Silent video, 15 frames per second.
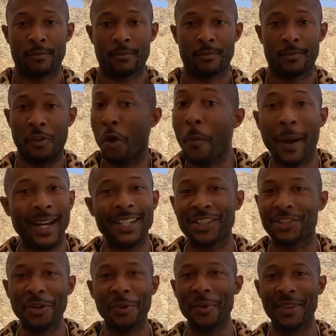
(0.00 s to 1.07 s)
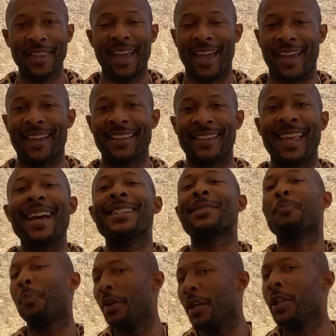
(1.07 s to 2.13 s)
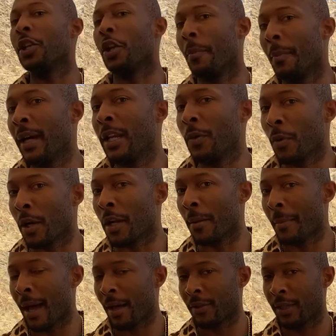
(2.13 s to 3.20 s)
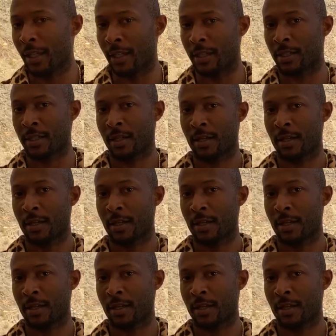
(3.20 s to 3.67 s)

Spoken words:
Nobody's doing that. That's putting your money where your mouth is.